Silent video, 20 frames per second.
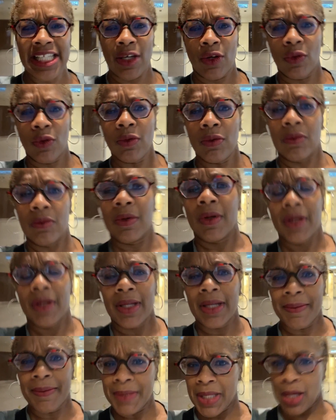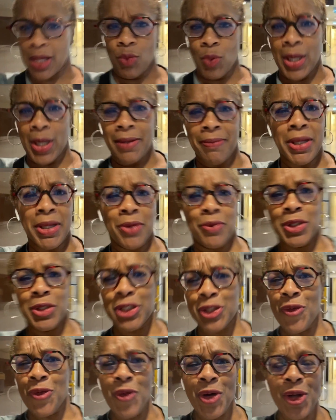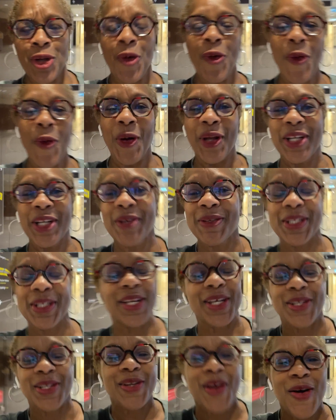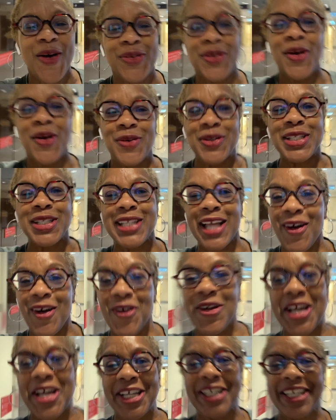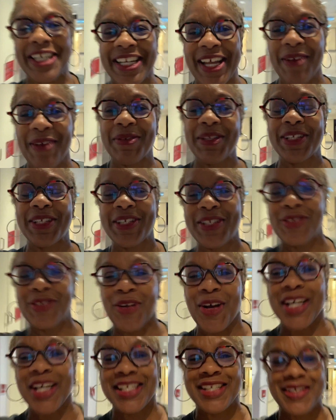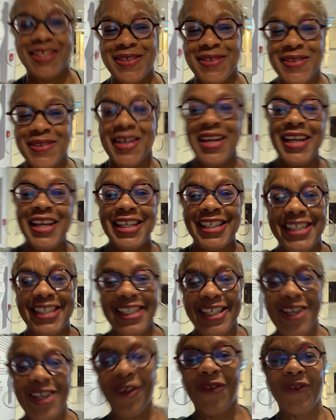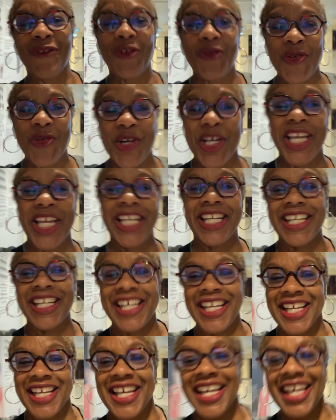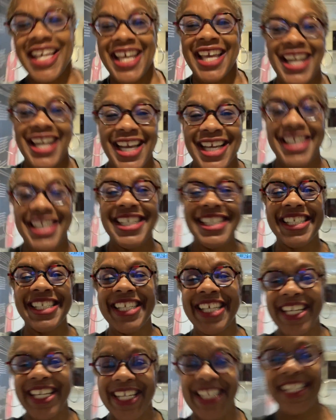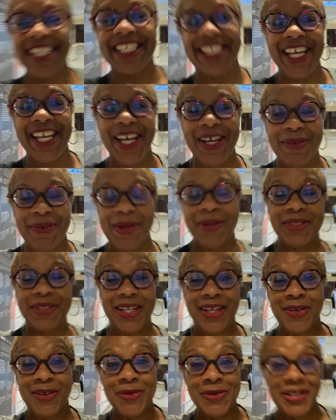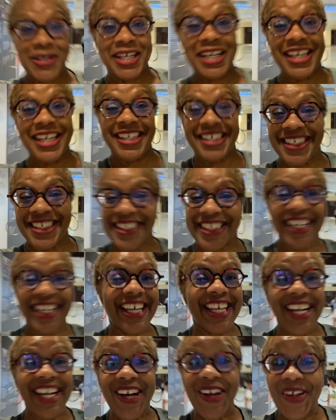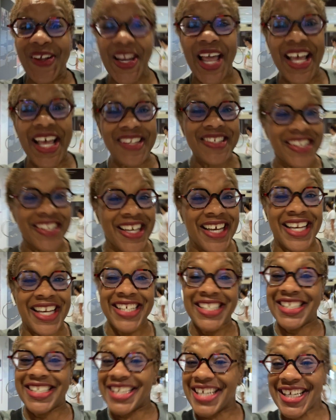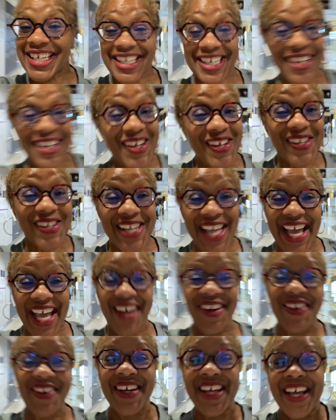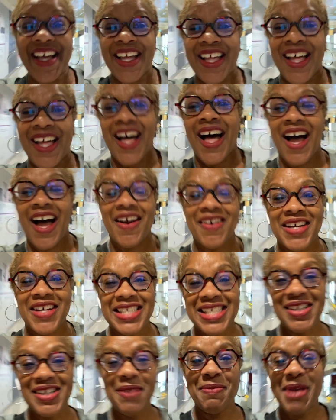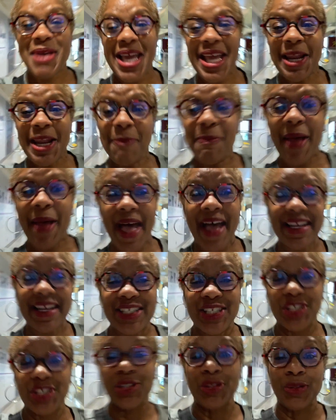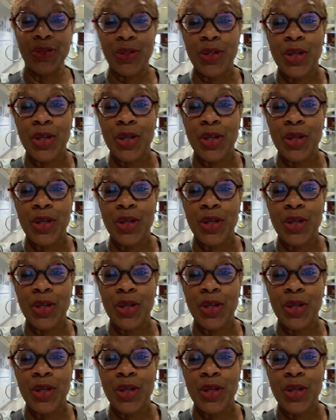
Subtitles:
"Oh," and I'm like, "Wait a minute, what's going on?" He was like, No, it's all good. I was just trying to see your full kidney, and I couldn't see it at the time. I was like, "Okay, check it all out. Check it all out." All right, so I'm headed back to